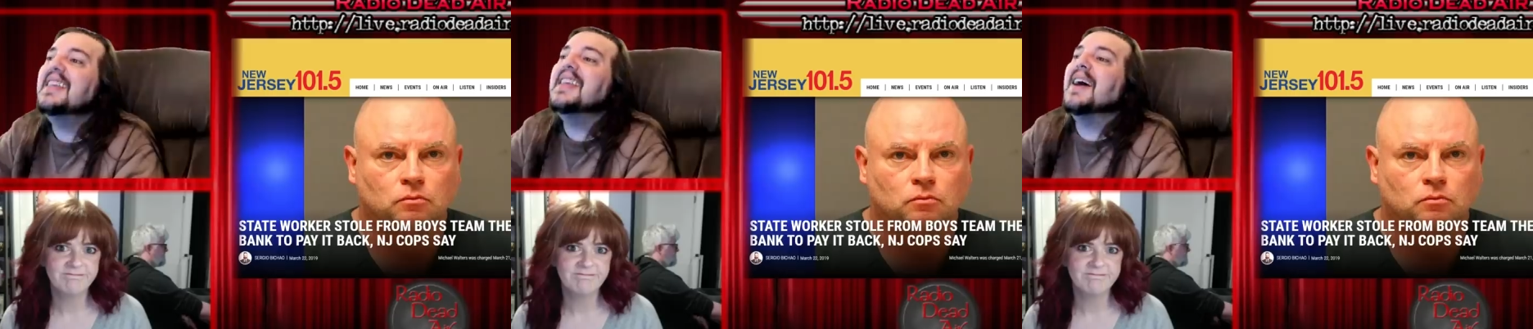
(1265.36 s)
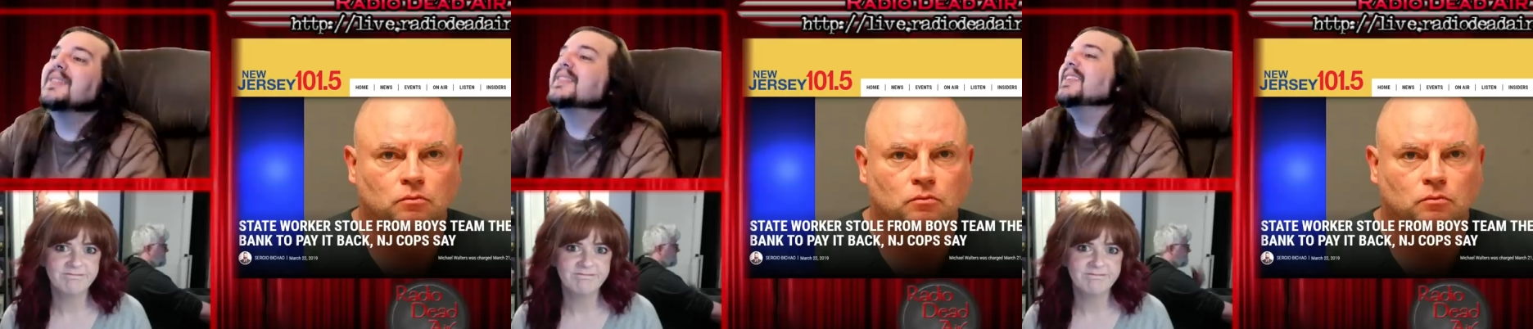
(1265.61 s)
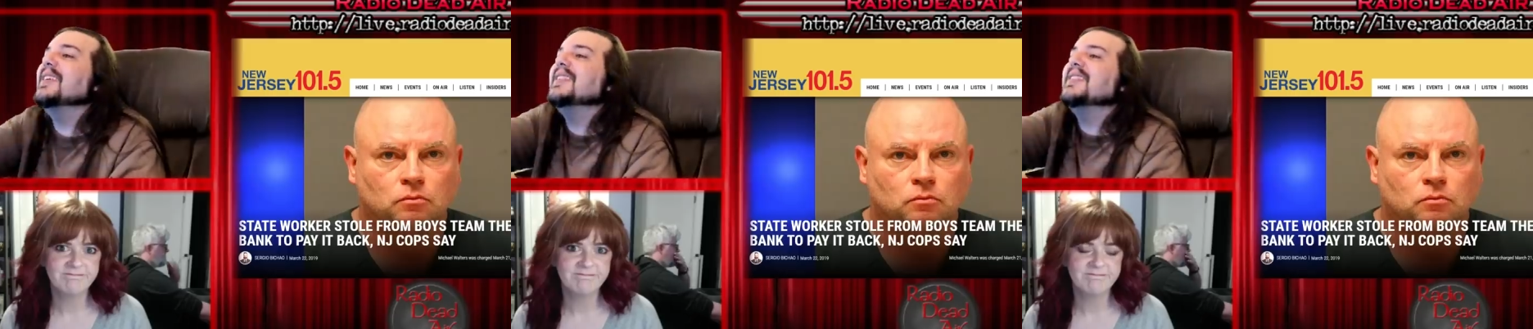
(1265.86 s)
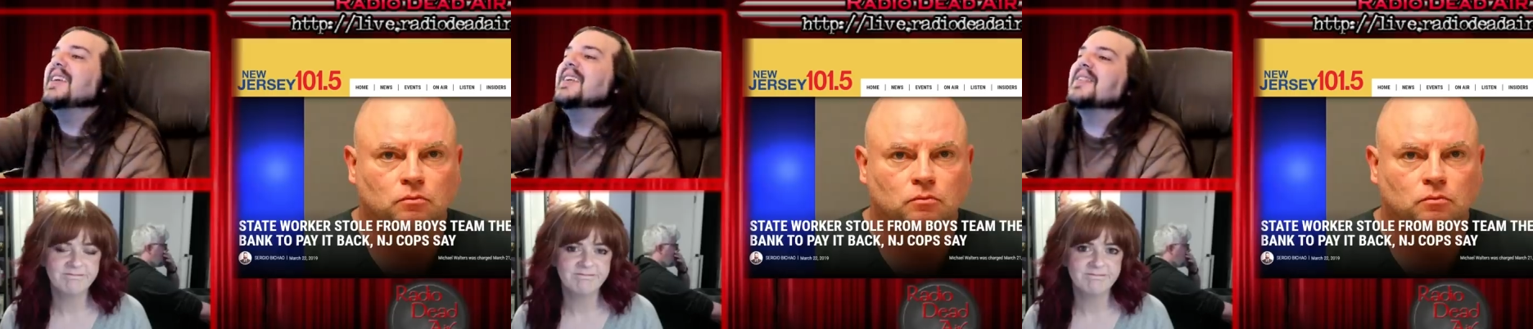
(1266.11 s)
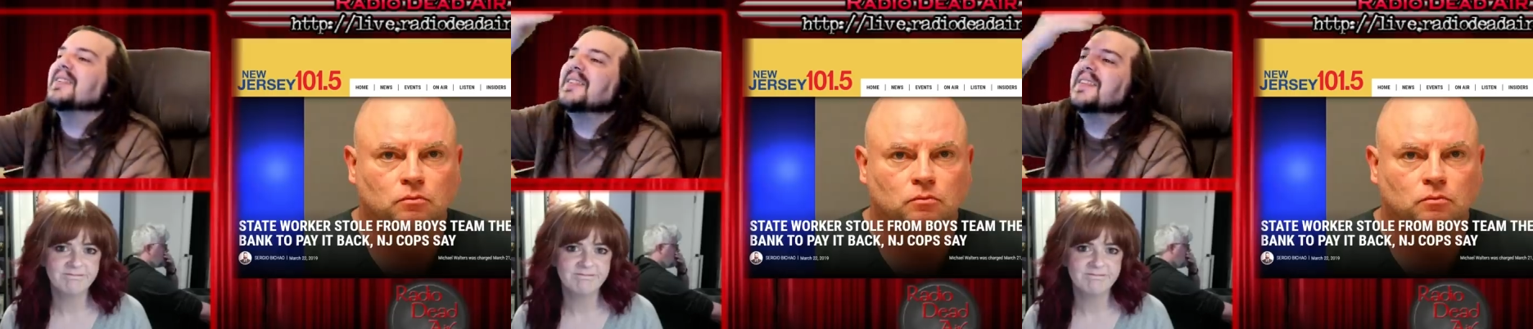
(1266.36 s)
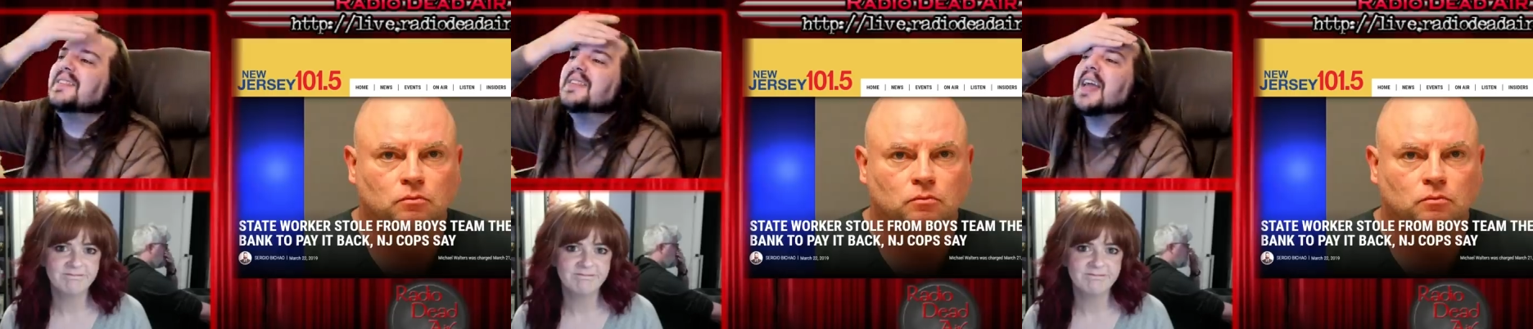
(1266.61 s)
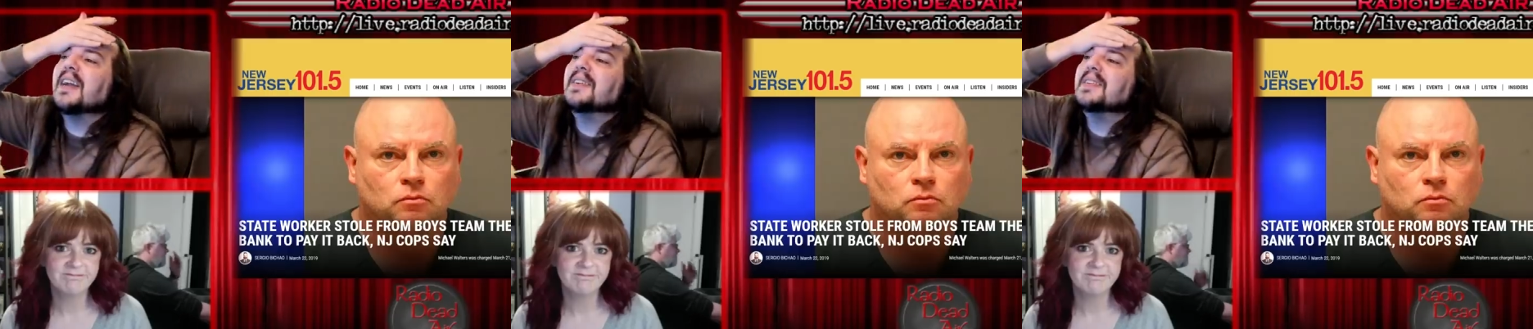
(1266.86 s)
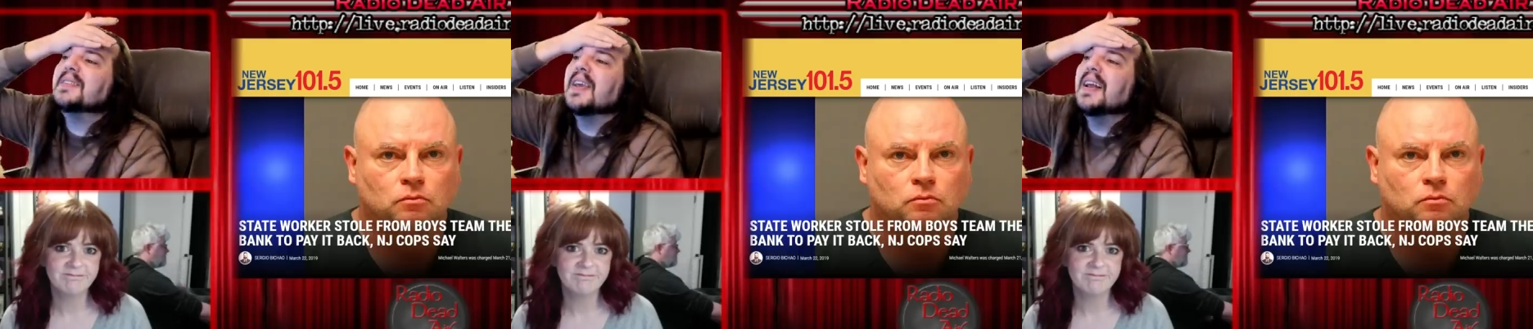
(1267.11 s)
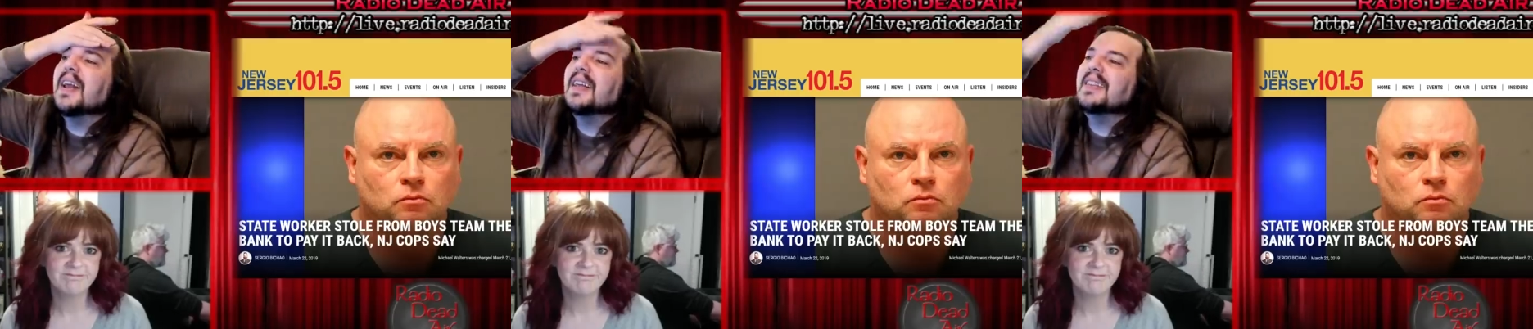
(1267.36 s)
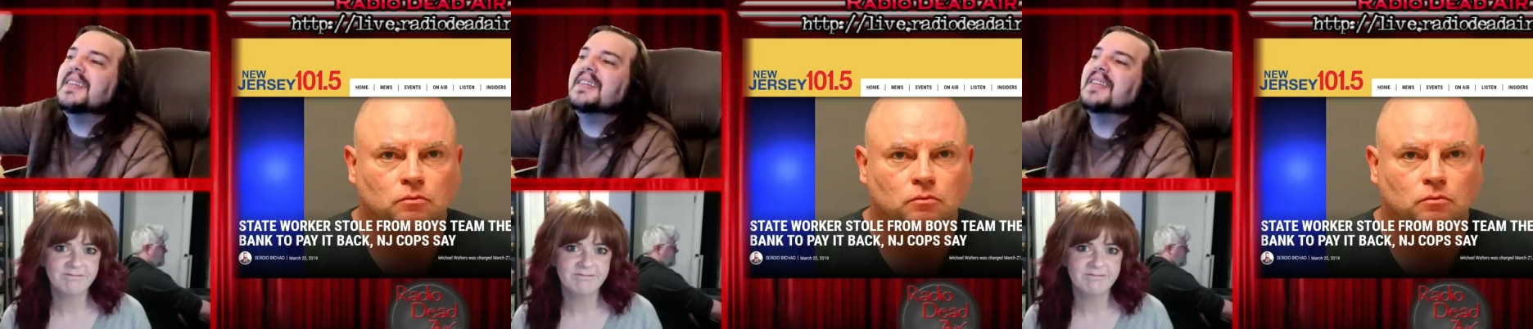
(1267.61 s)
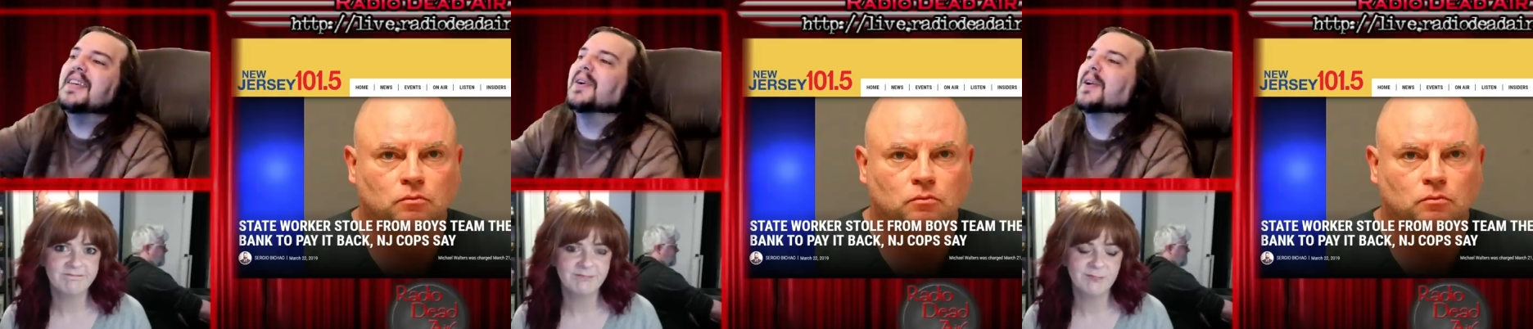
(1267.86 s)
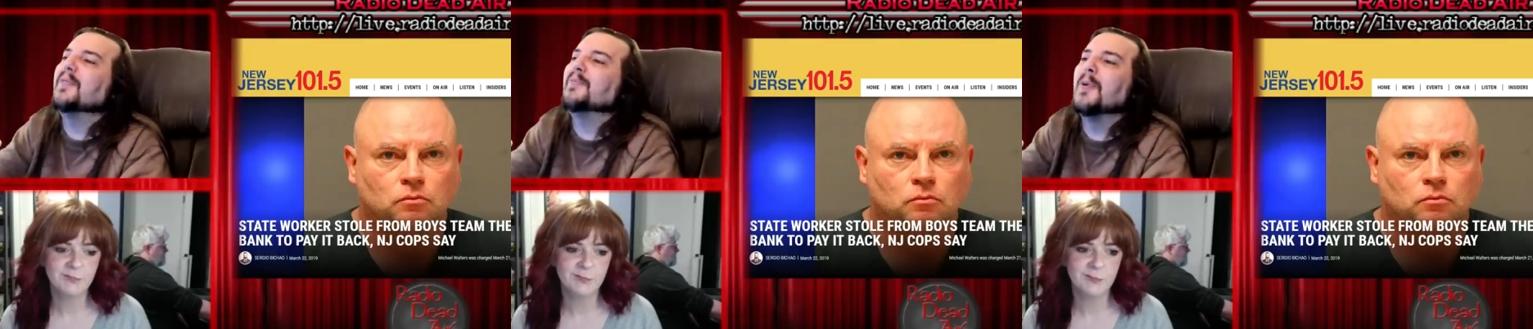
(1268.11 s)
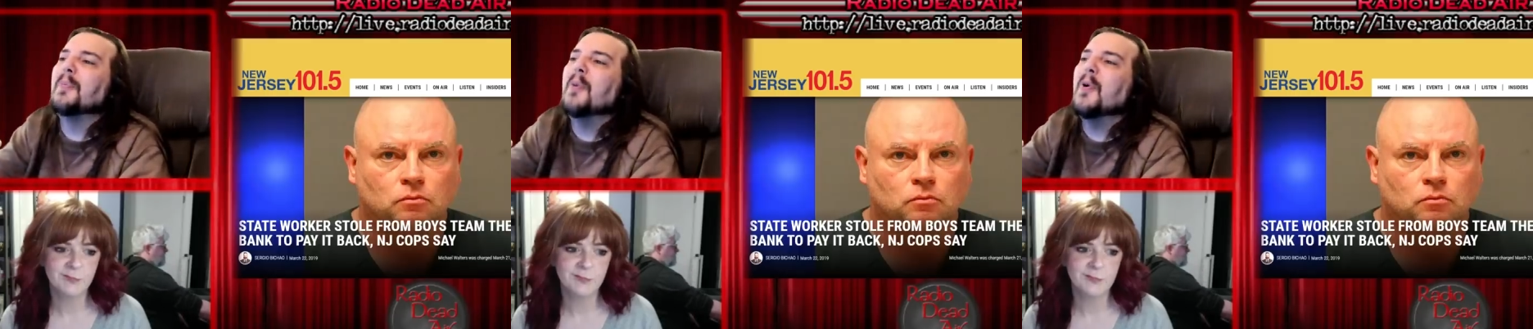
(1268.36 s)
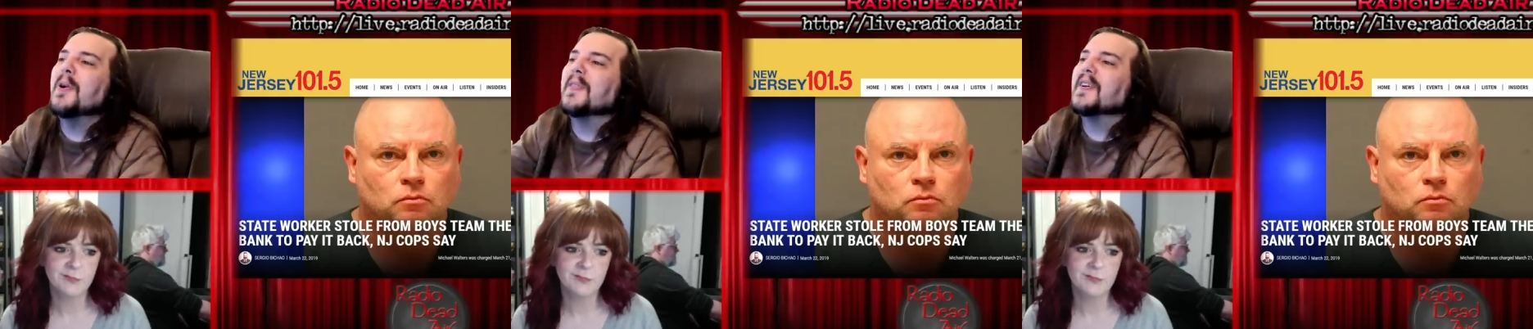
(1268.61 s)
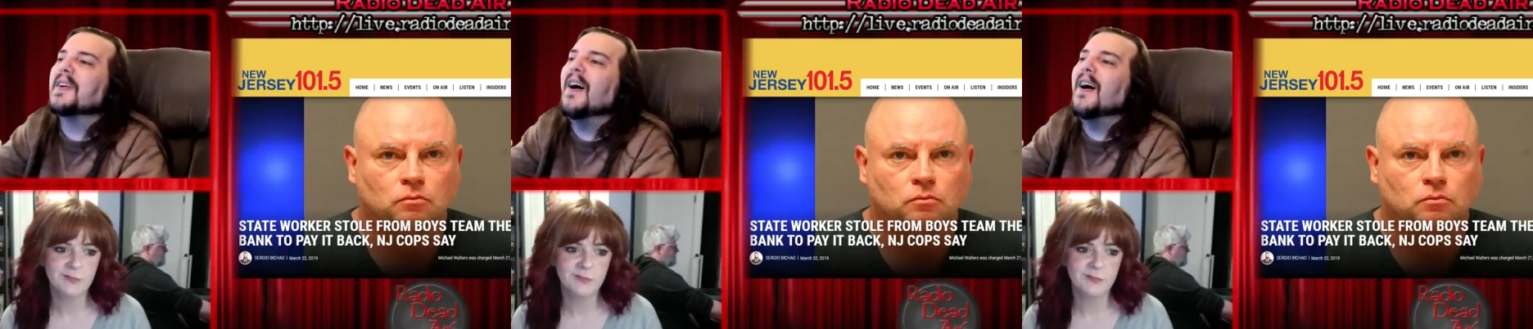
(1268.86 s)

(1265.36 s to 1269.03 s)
Speaker 1: Yeah, Caesar the Channel is saying at least he could have reported the